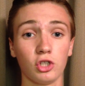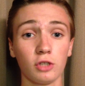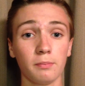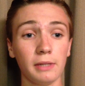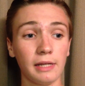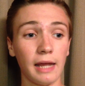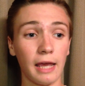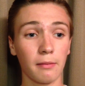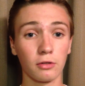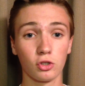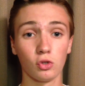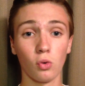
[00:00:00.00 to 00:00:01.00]
Just being
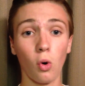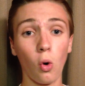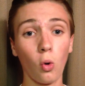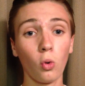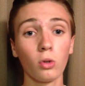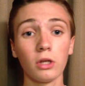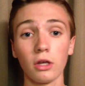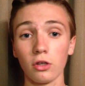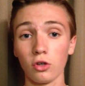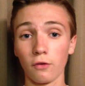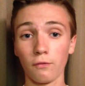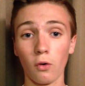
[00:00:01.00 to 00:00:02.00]
able to hold
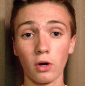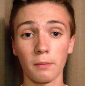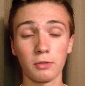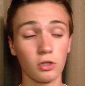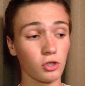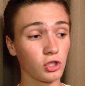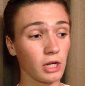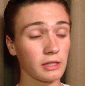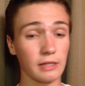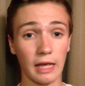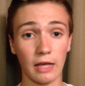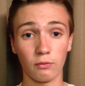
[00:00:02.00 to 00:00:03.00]
your phone up to your
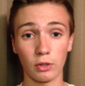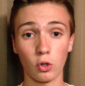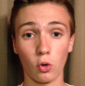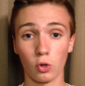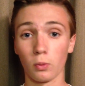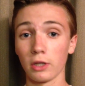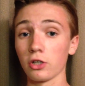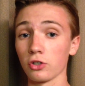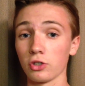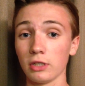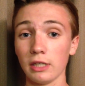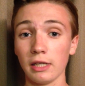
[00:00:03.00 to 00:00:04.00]
chest and record what you're
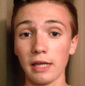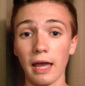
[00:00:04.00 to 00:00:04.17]
seeing,